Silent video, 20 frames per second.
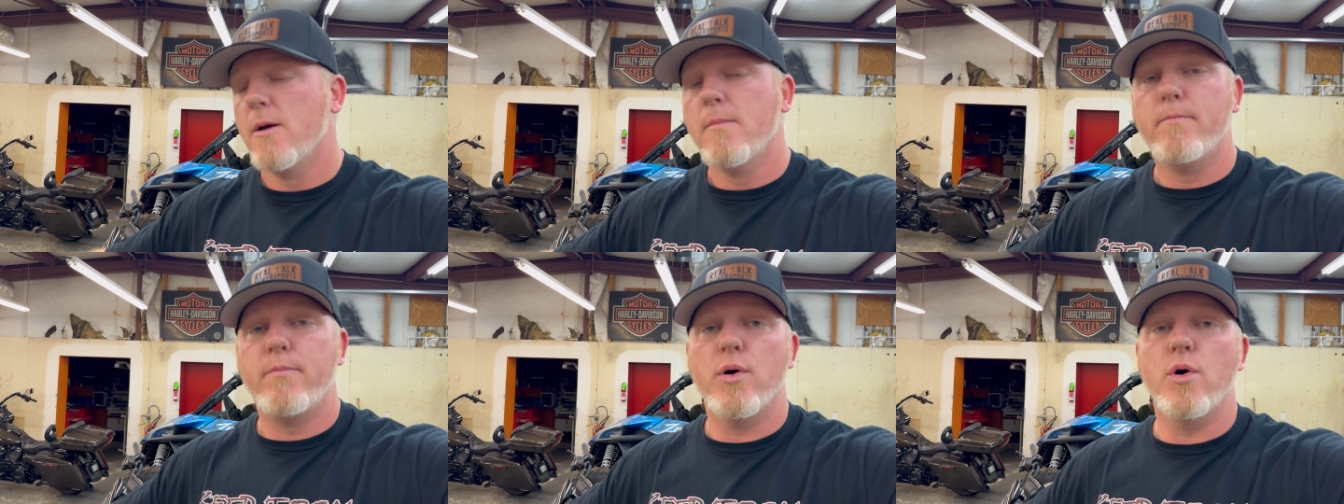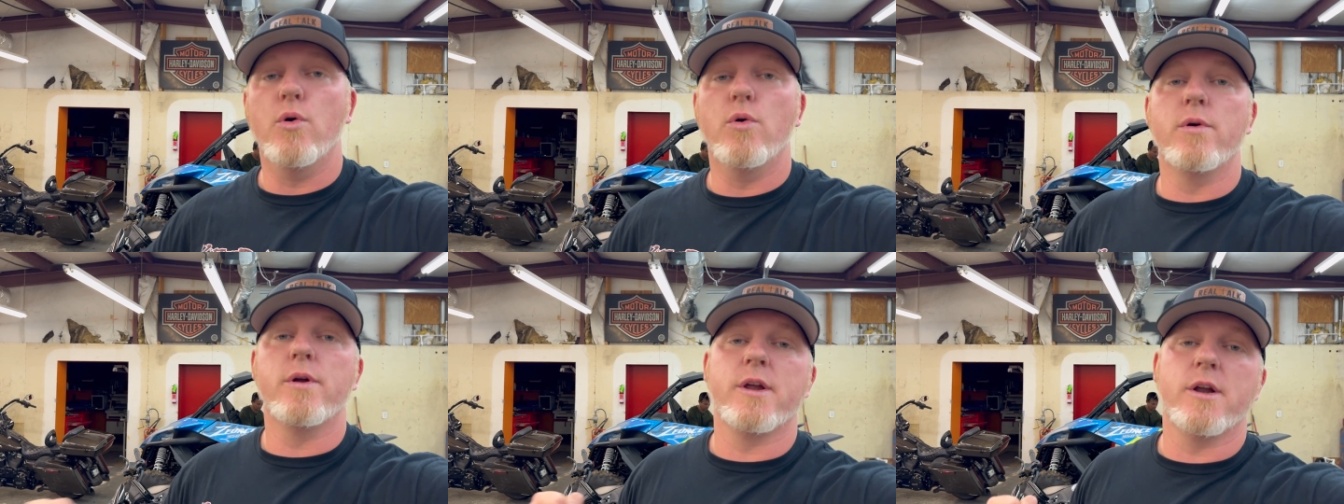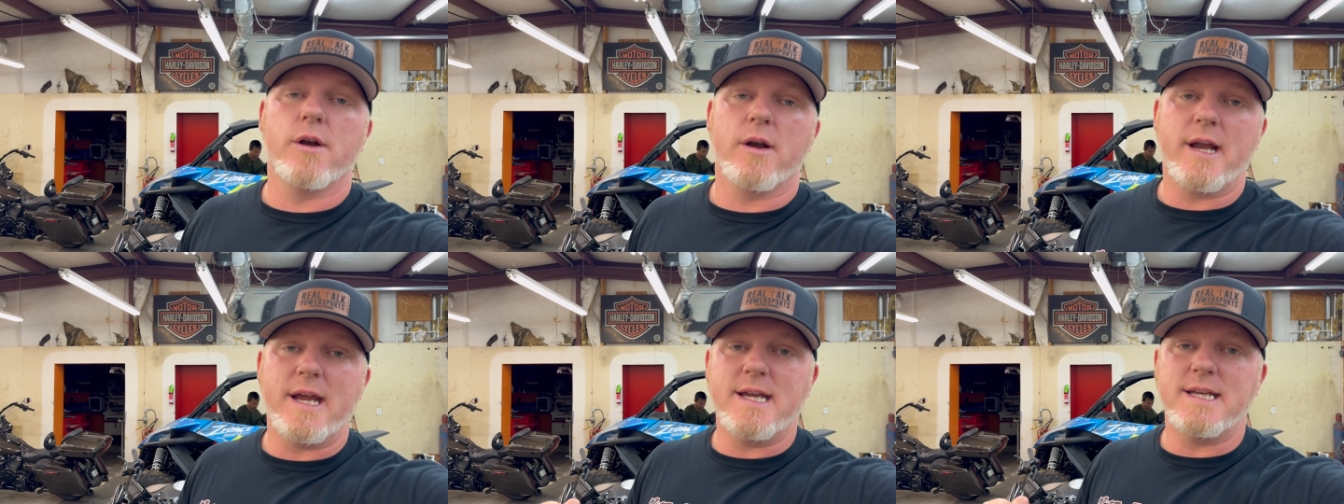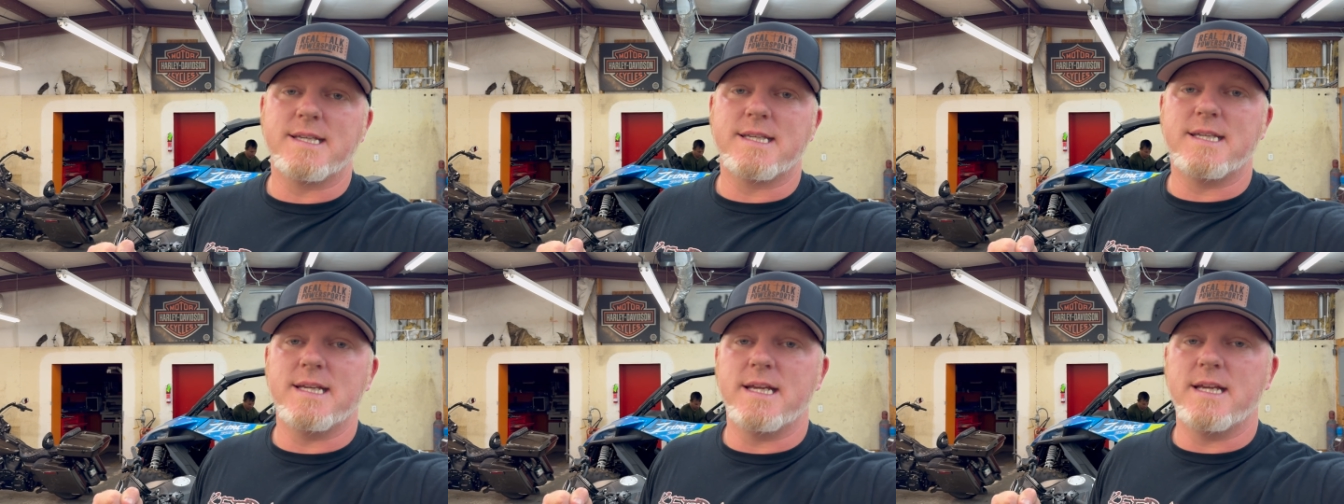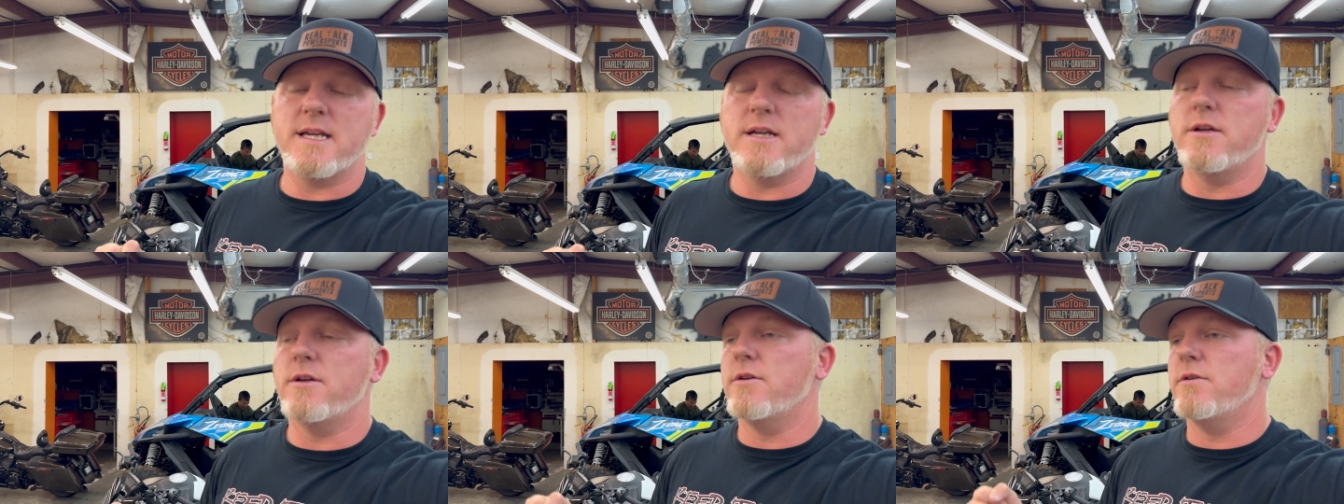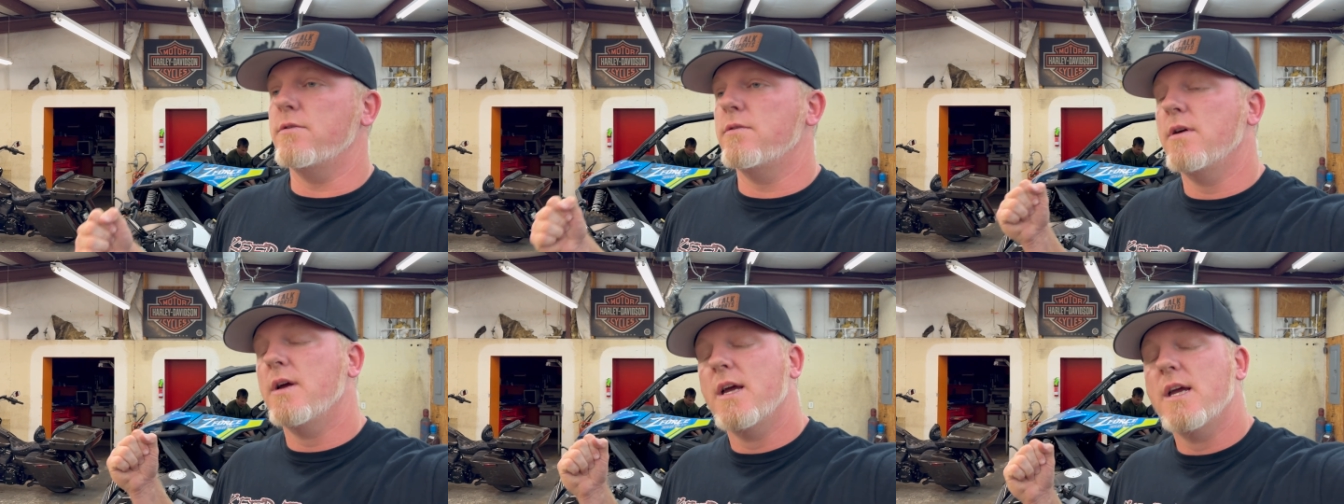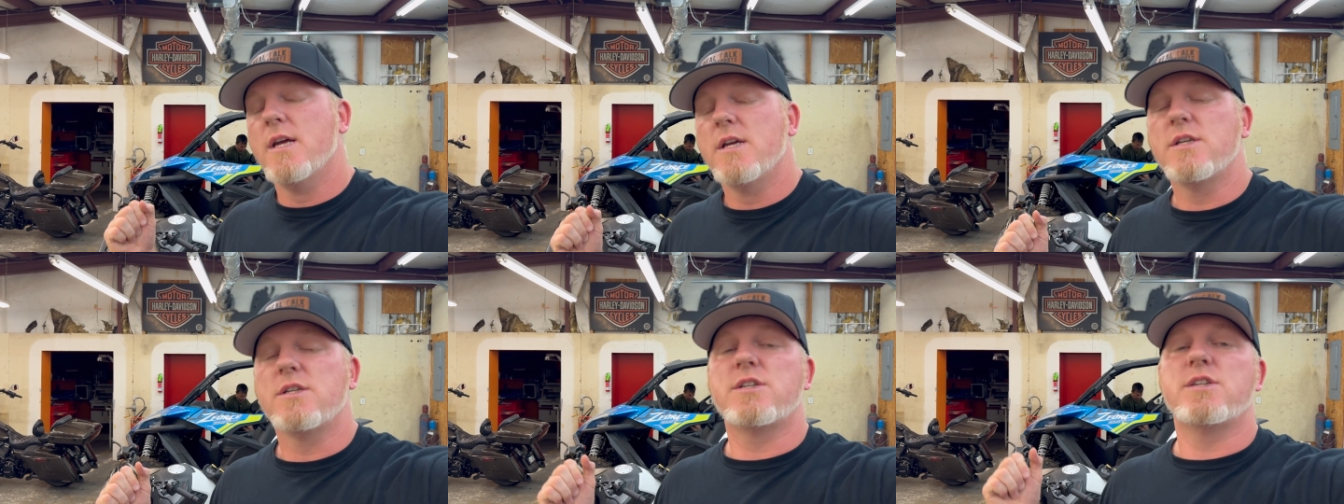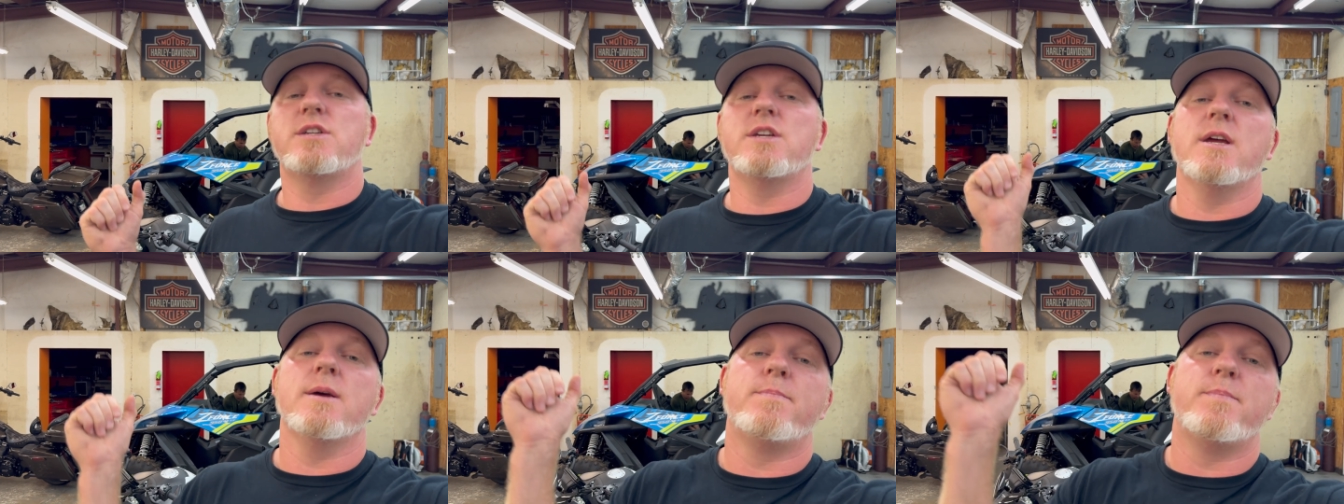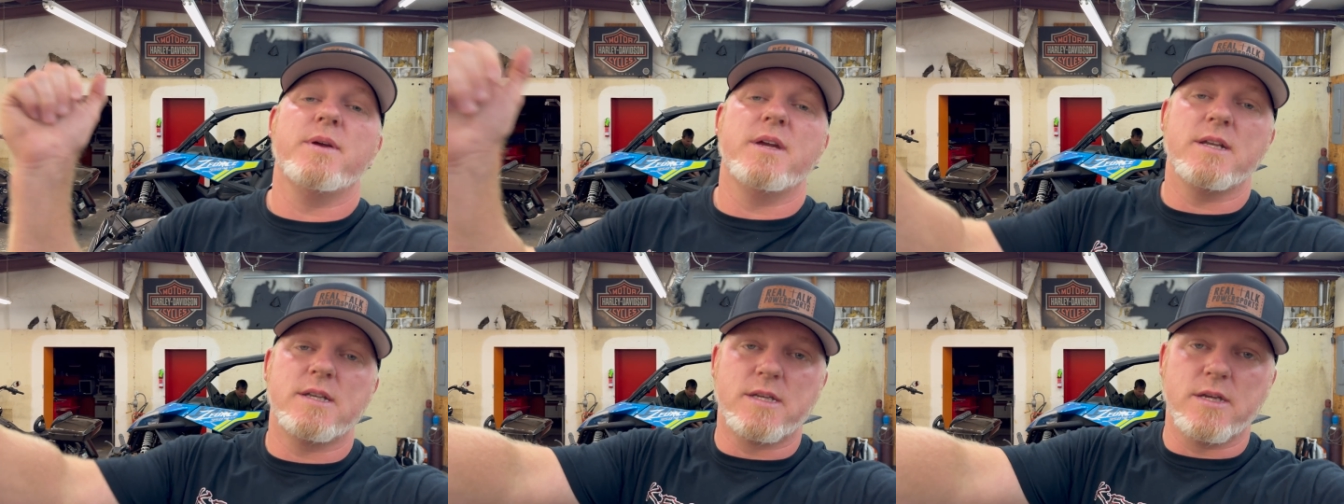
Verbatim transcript: pull your ECU, ship it